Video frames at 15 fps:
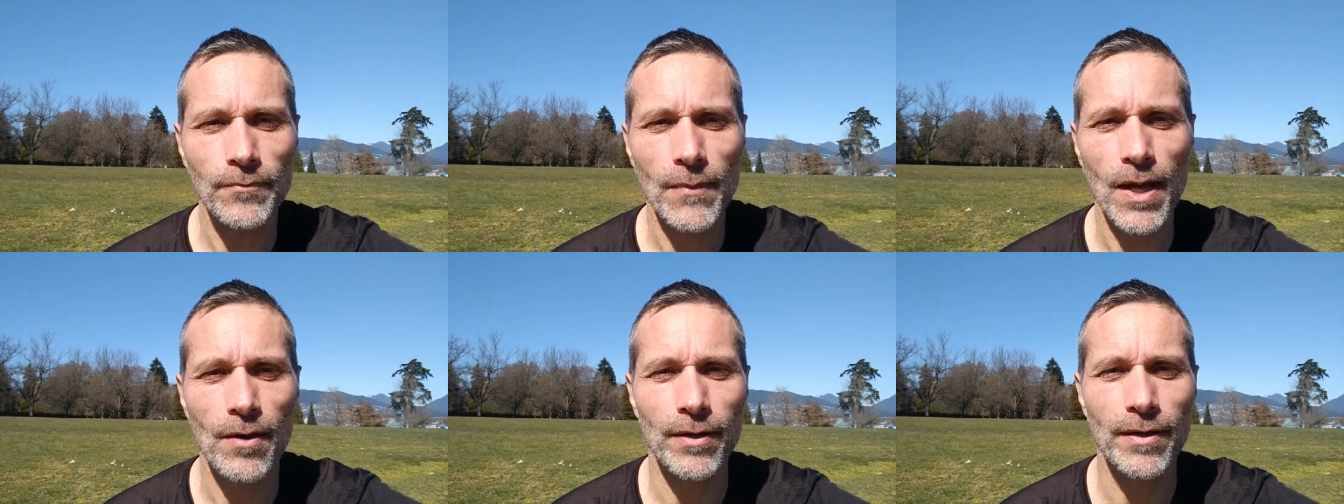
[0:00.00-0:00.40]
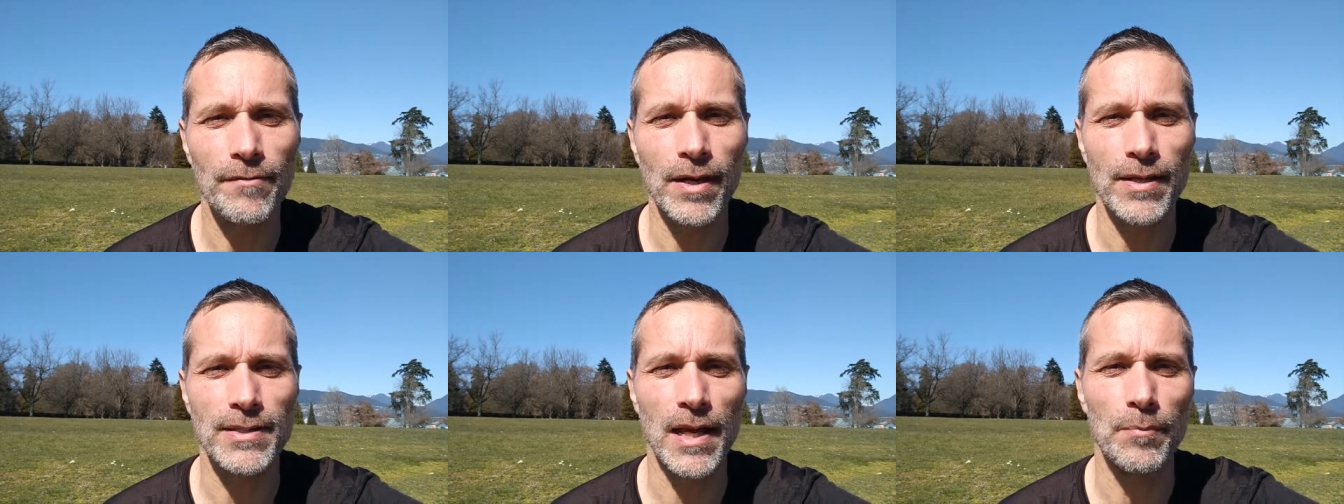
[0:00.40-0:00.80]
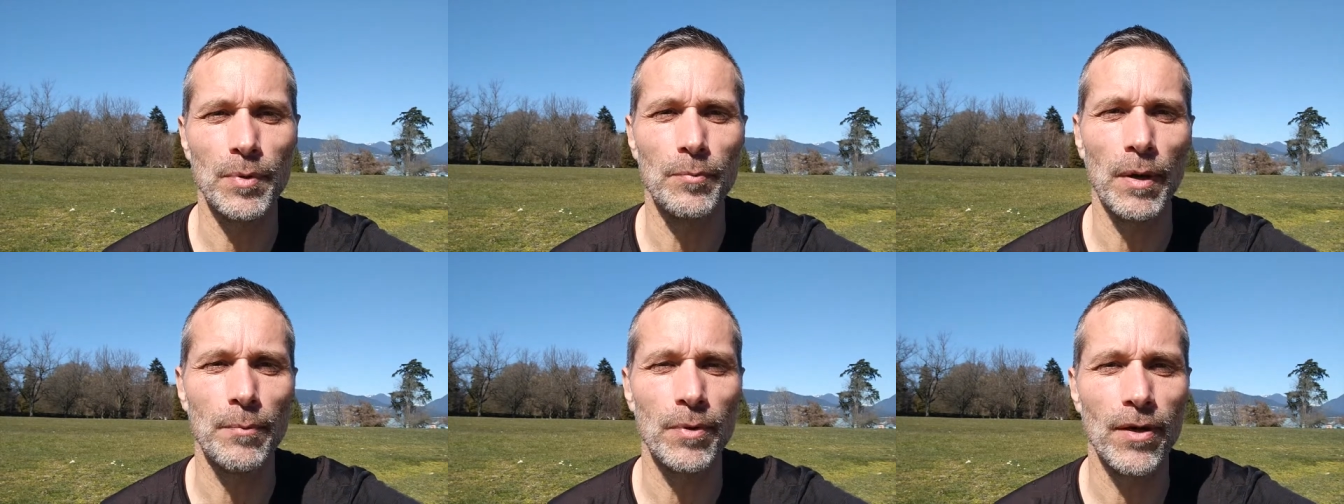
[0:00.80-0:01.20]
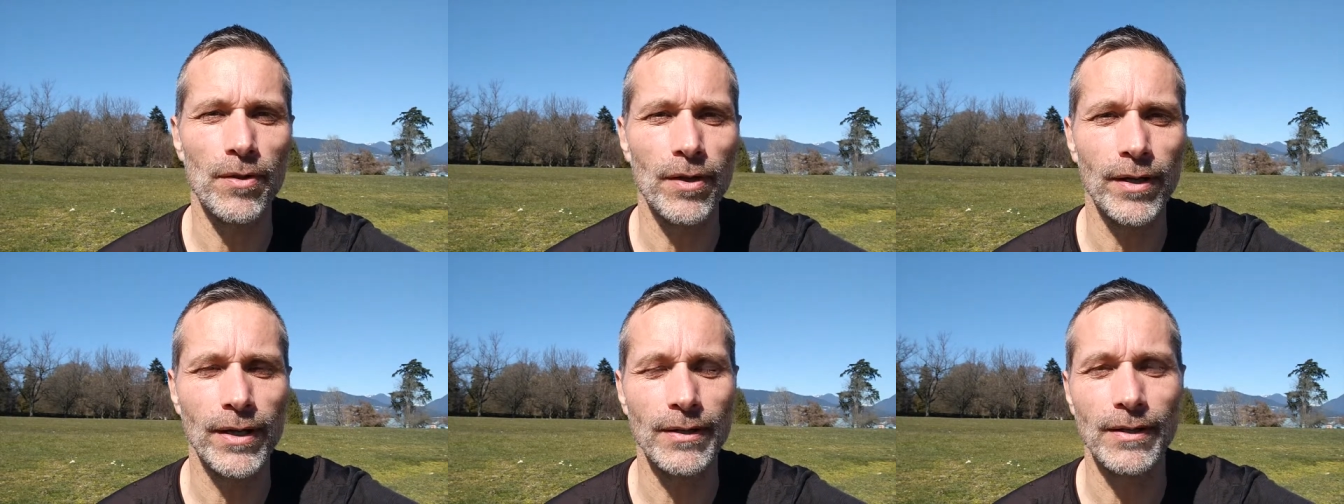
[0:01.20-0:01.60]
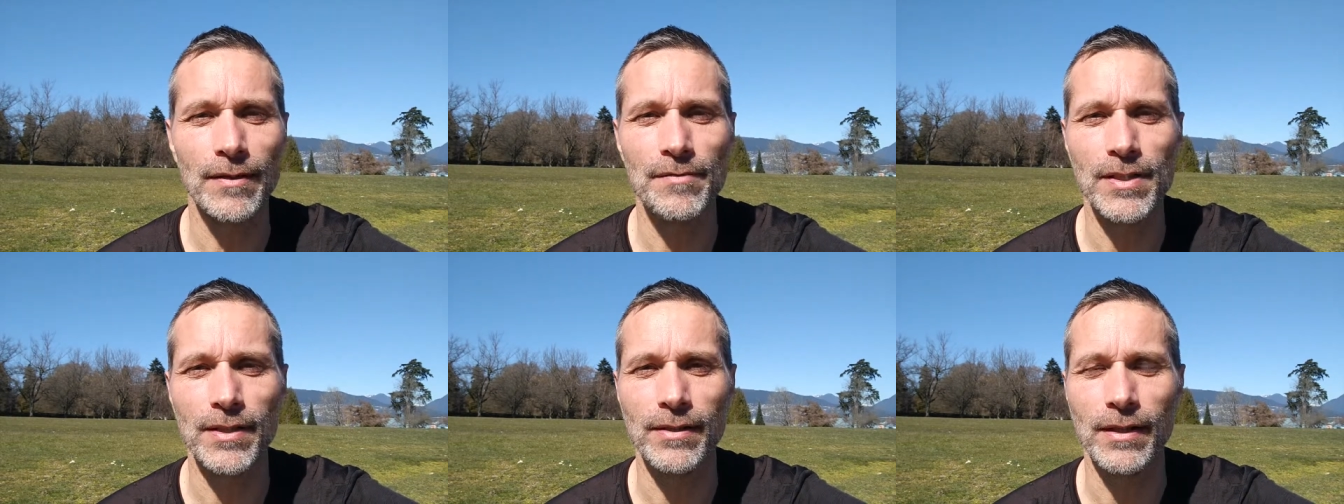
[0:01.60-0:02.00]
I'll give you an example. My brother, he
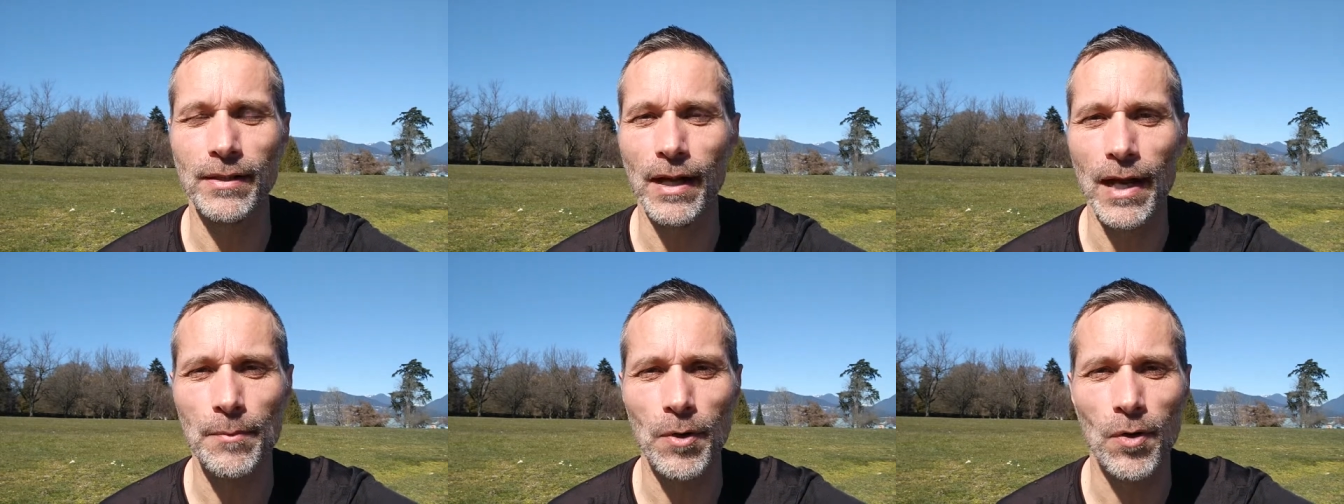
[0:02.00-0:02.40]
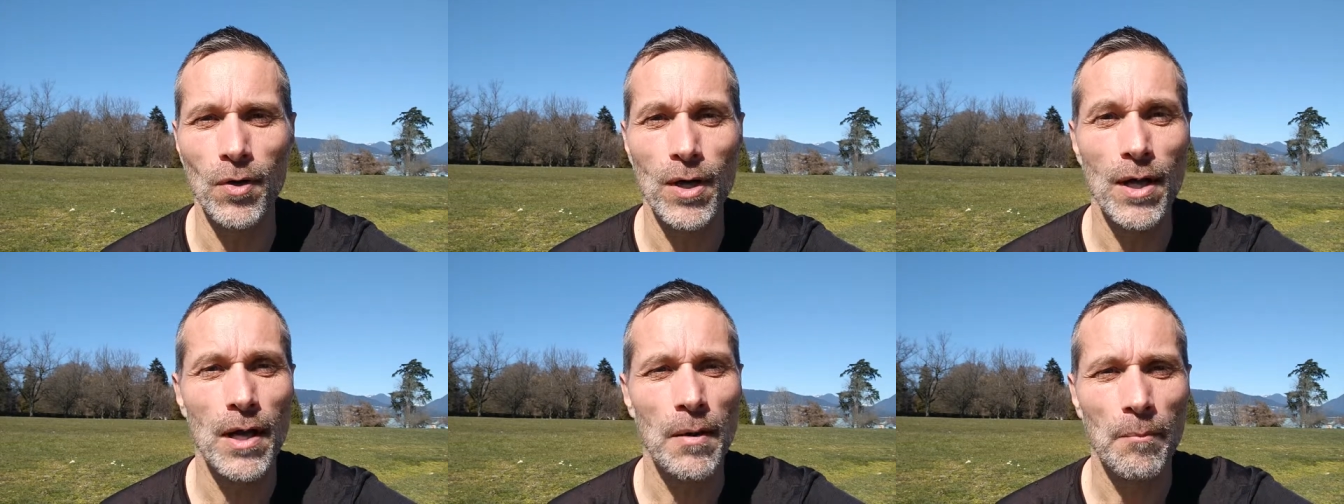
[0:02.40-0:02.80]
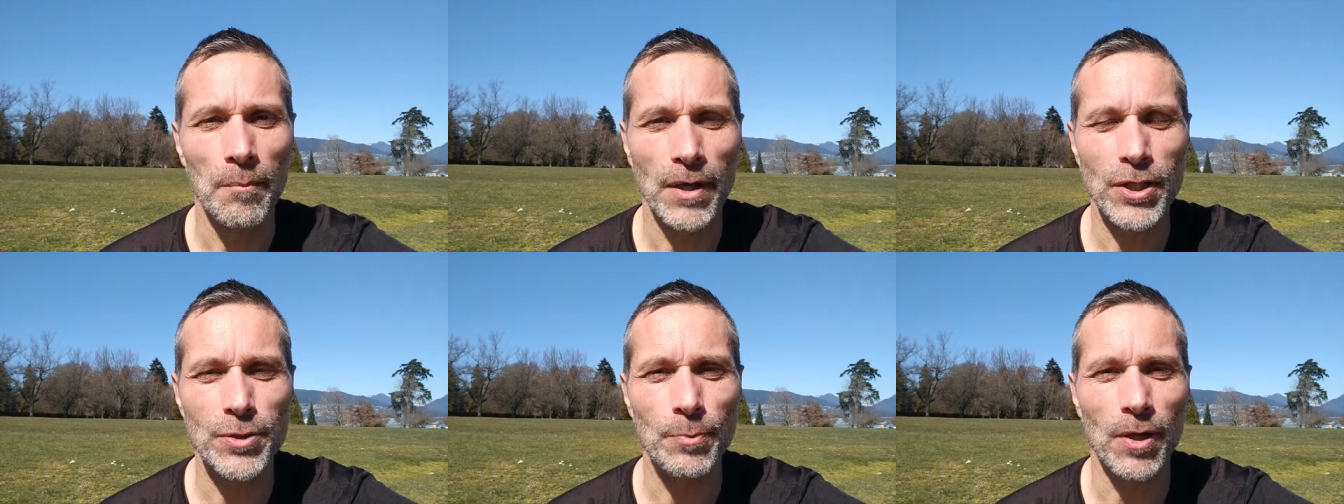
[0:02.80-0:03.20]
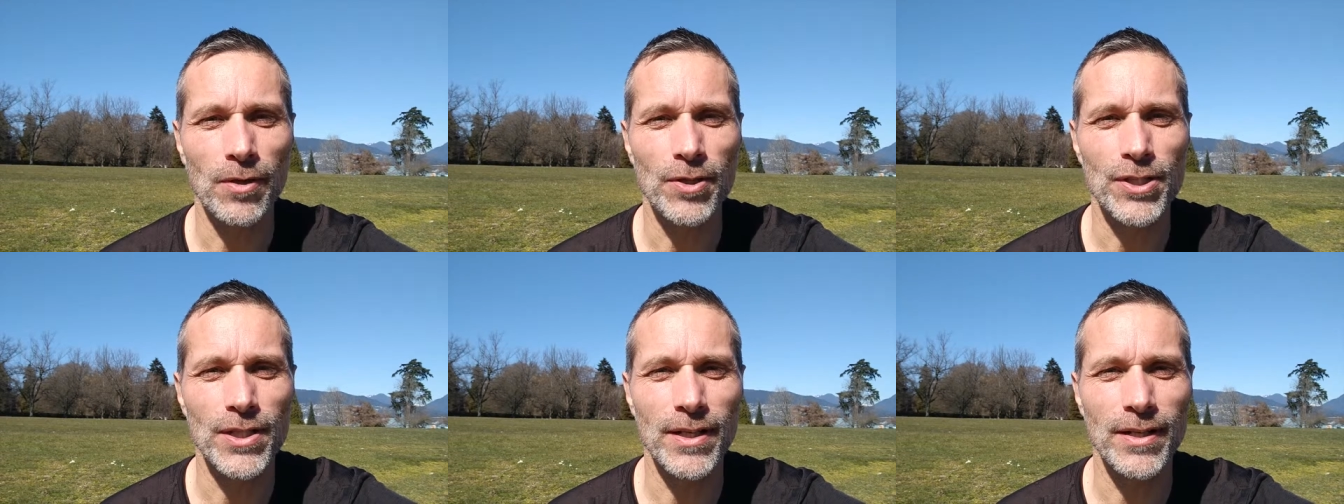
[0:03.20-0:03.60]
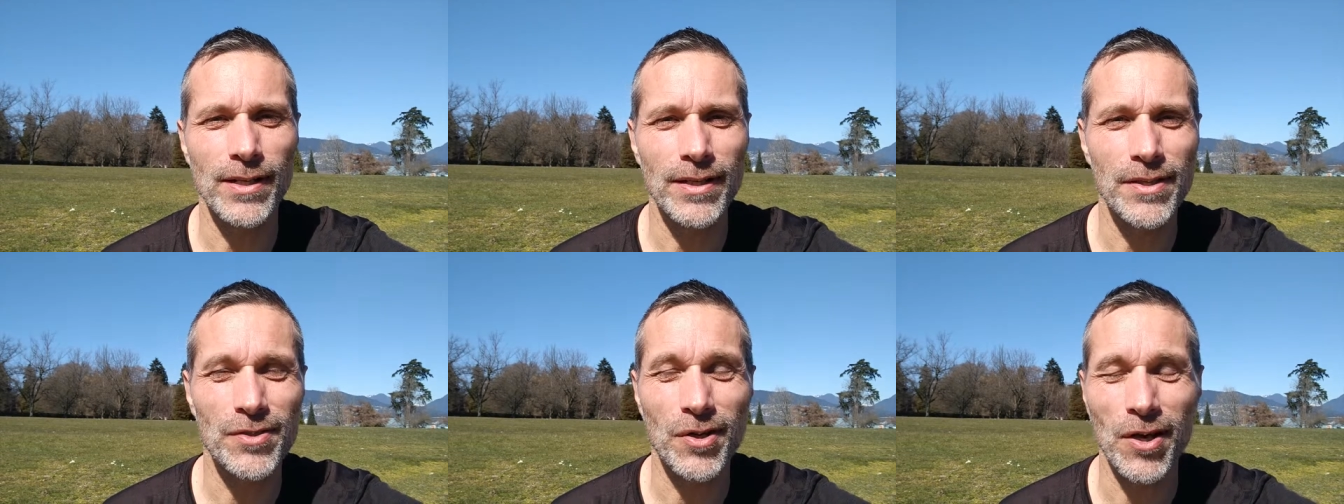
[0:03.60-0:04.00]
lives in Nanaimo, much smaller city.
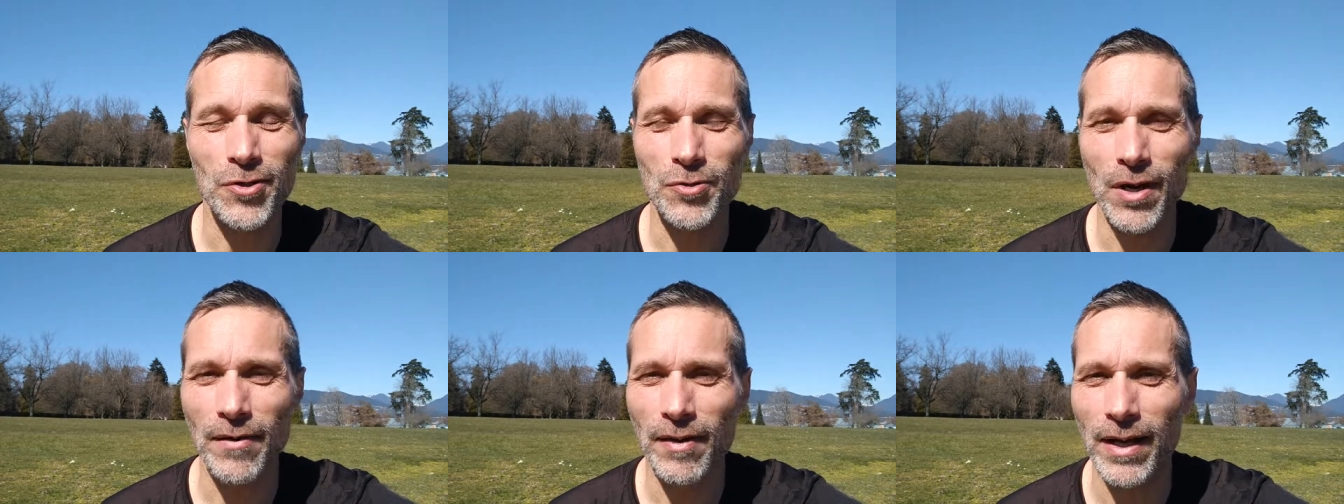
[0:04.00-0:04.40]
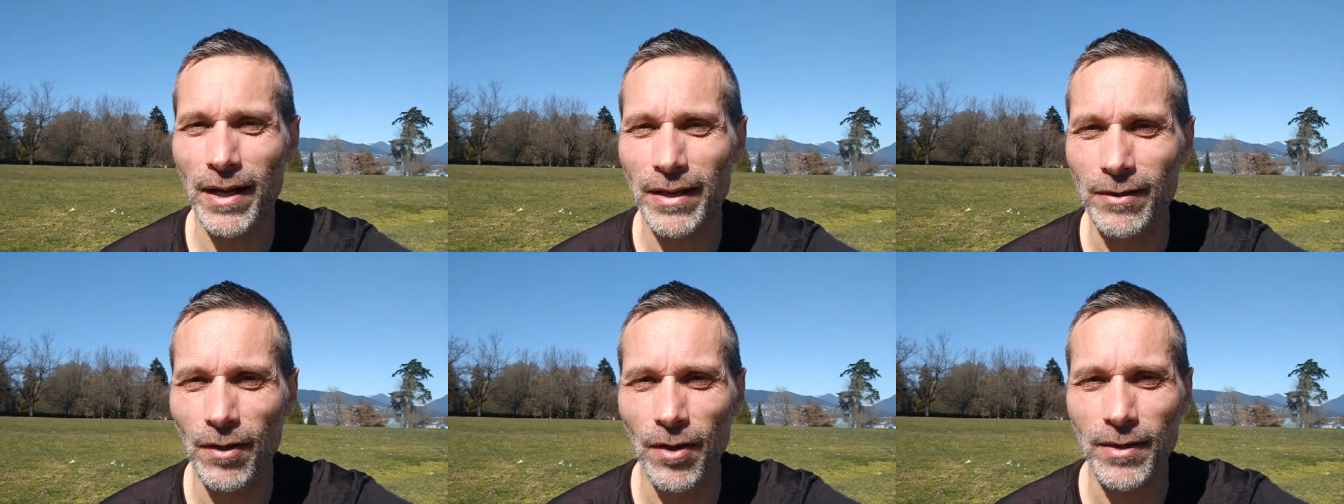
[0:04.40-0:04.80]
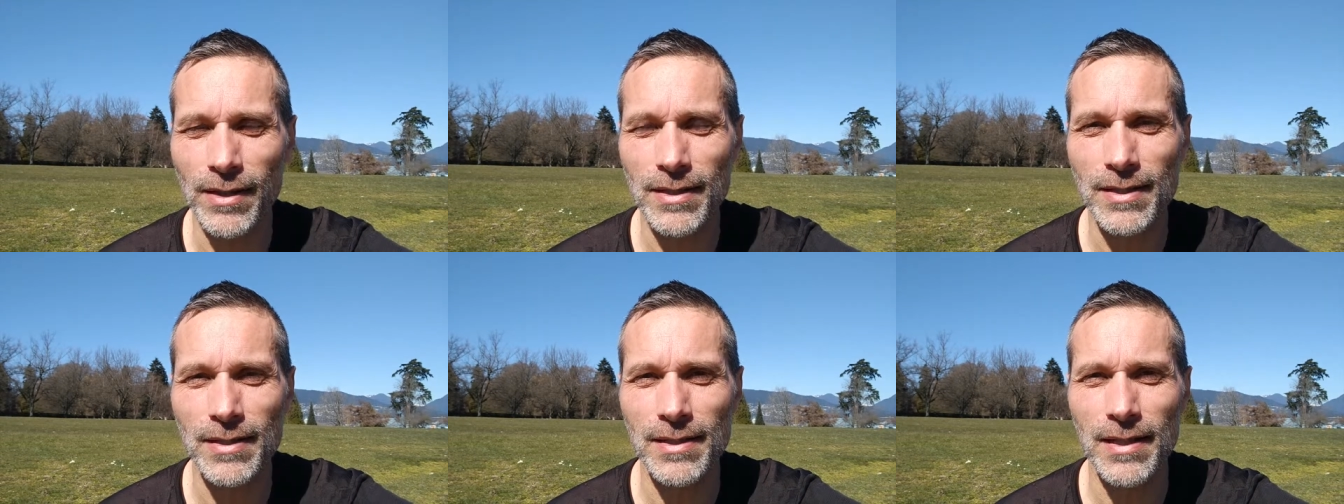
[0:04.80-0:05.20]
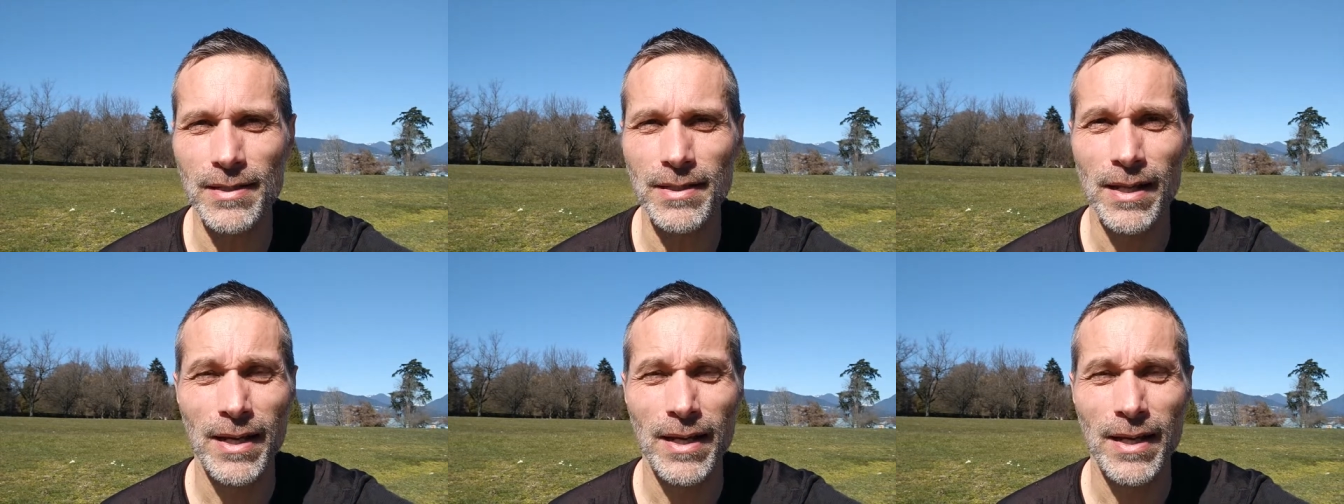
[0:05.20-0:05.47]
He's not driving any long distances.